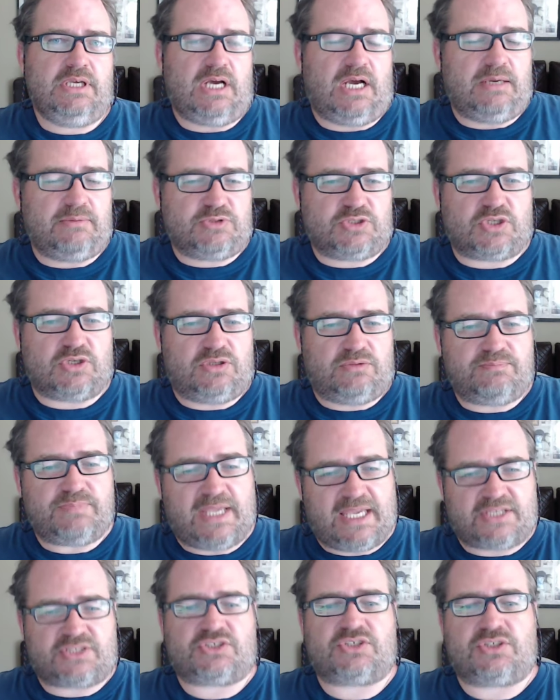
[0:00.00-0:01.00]
I was going to
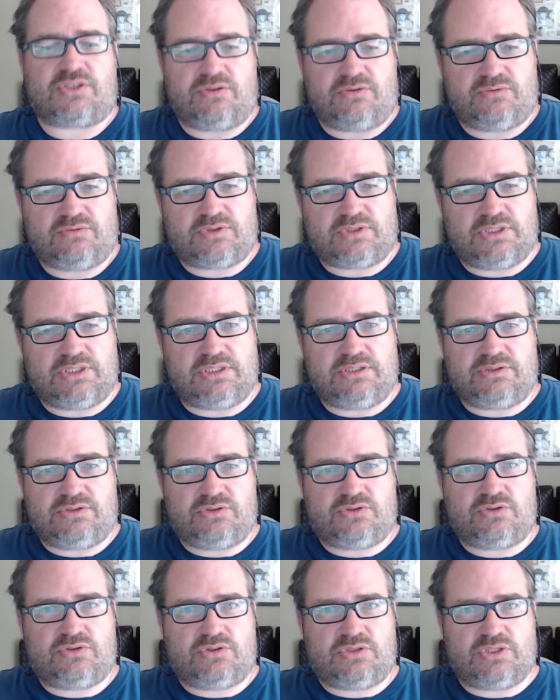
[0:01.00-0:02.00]
execute the
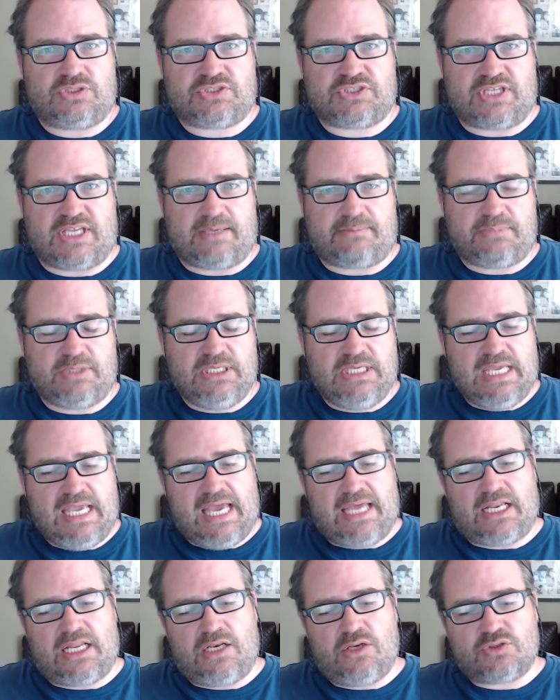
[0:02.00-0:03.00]
step.
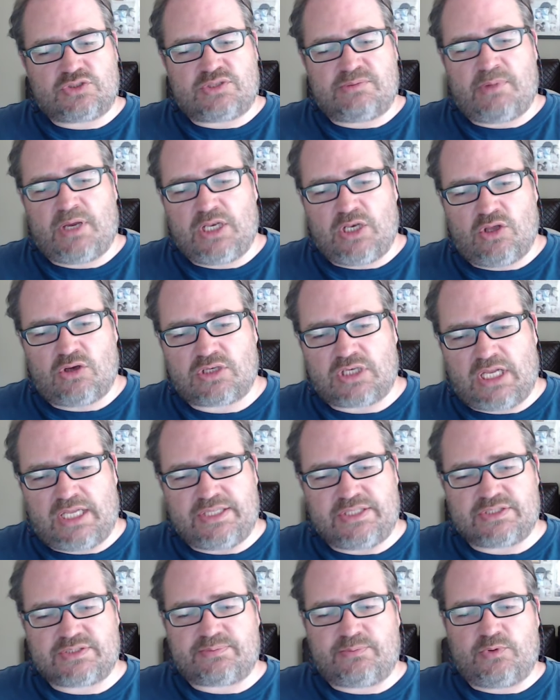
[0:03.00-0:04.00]
And I looked at my log
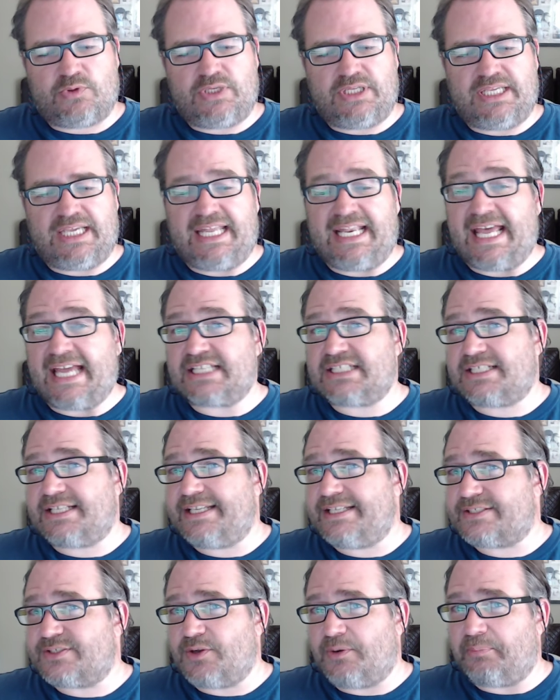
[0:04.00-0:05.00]
line this morning, and
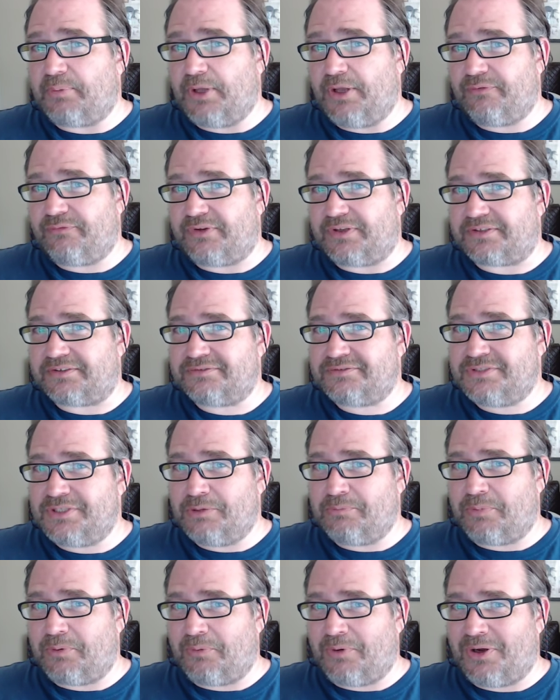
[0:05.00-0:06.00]
actually it's not perfect. It's a
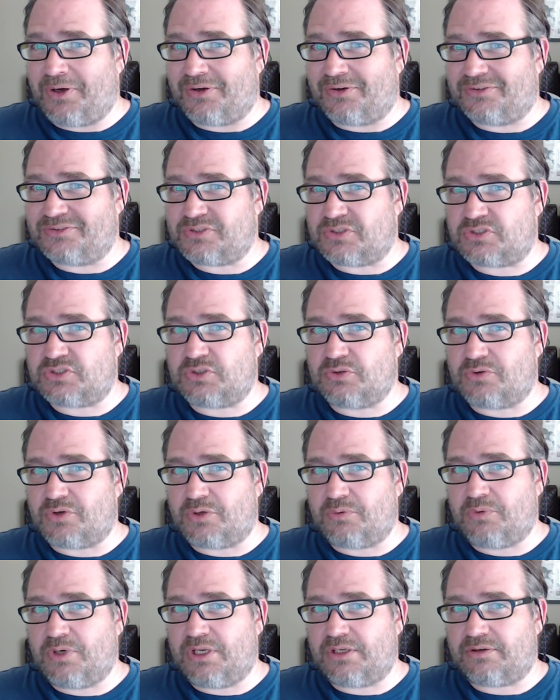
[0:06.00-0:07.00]
little bit wrong, so I still got
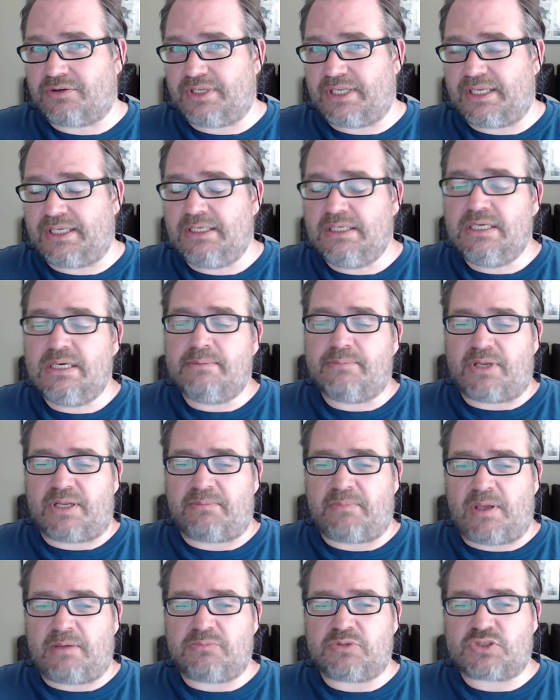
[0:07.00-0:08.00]
to work on it. But I
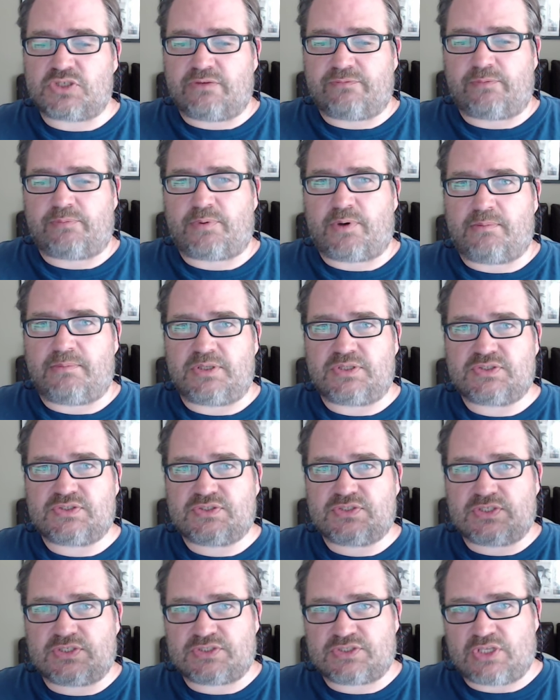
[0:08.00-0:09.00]
made myself a promise
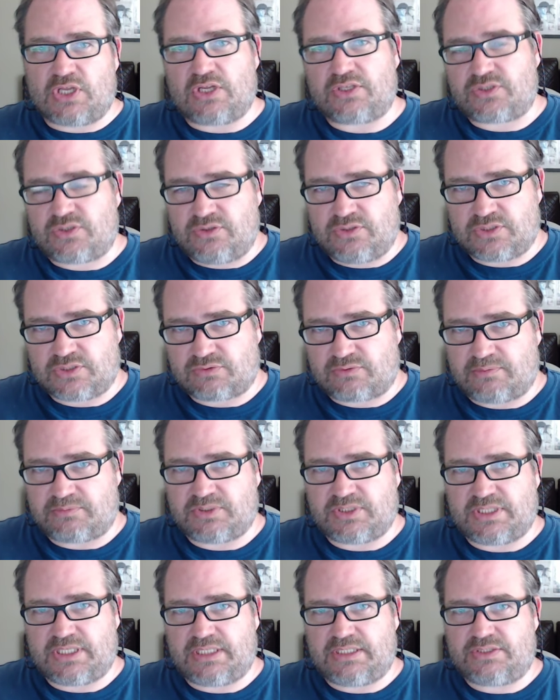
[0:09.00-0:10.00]
to start doing the script
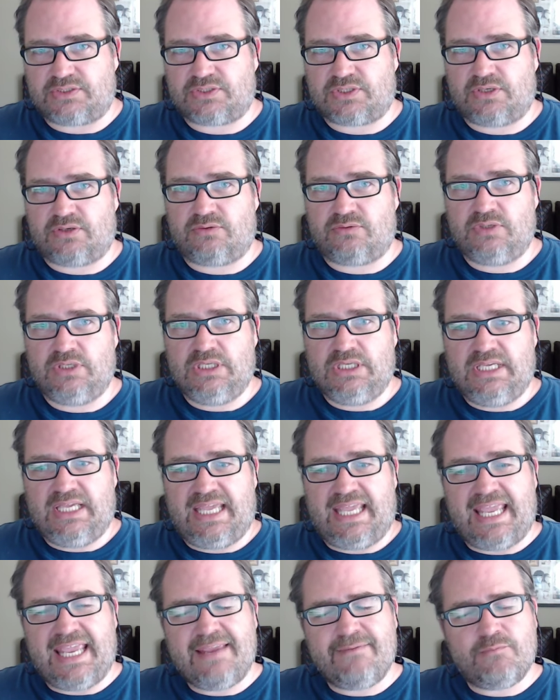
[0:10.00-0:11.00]
today. So
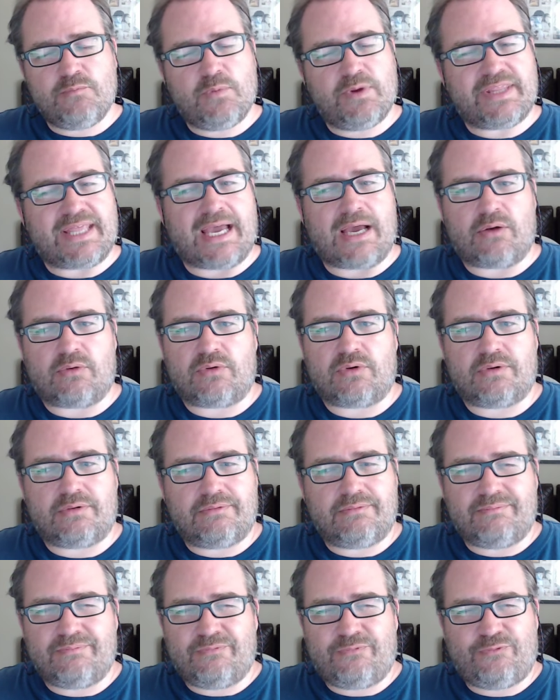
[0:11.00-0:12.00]
even without
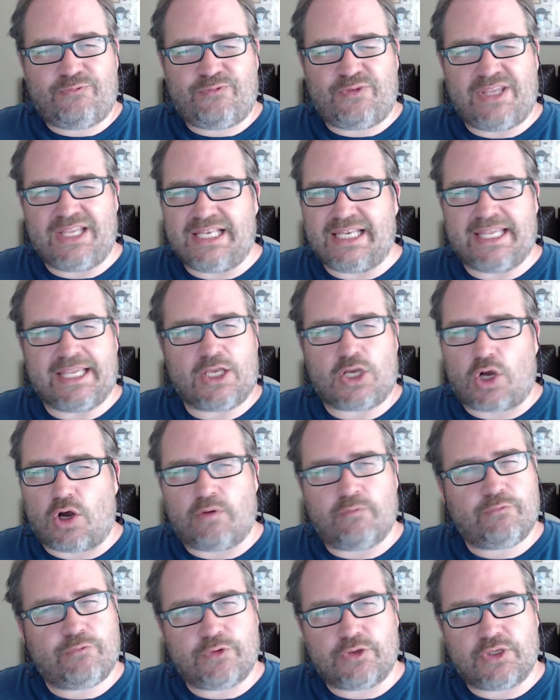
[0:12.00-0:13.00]
feeling
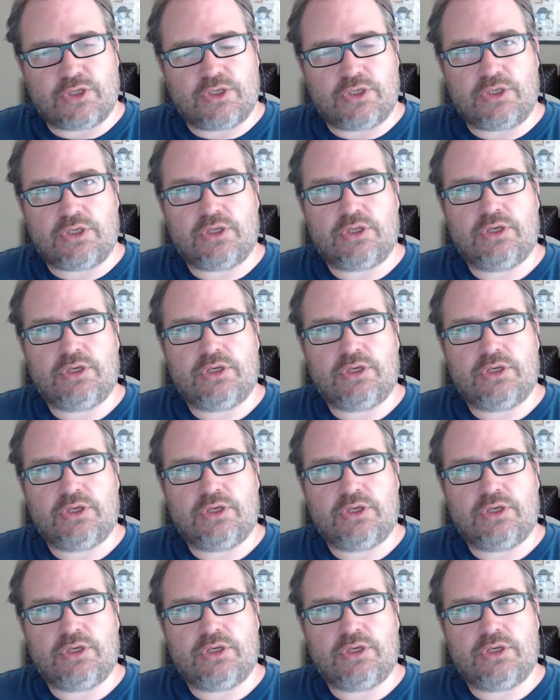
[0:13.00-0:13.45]
confident